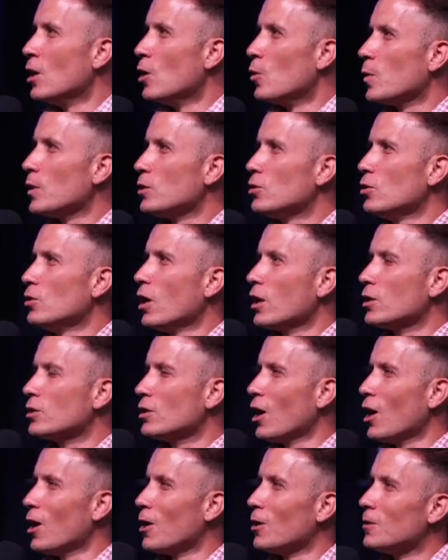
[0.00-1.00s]
We do not
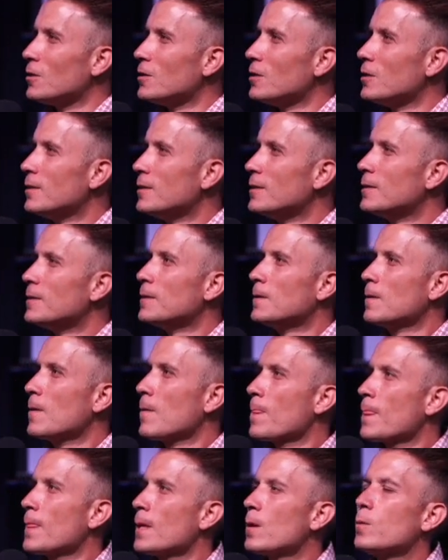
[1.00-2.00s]
know.
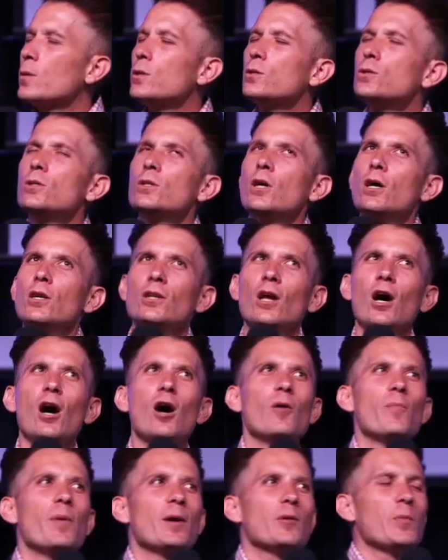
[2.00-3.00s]
We do not
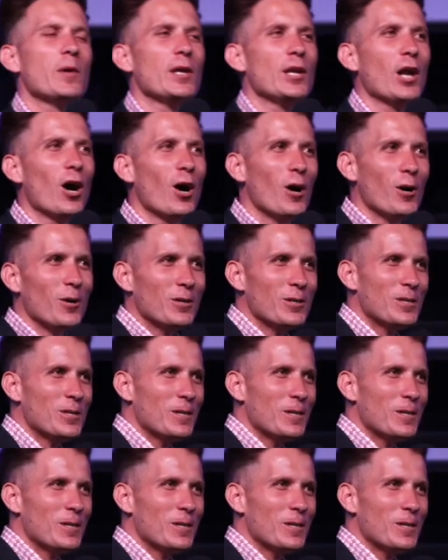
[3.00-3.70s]
know, but we know.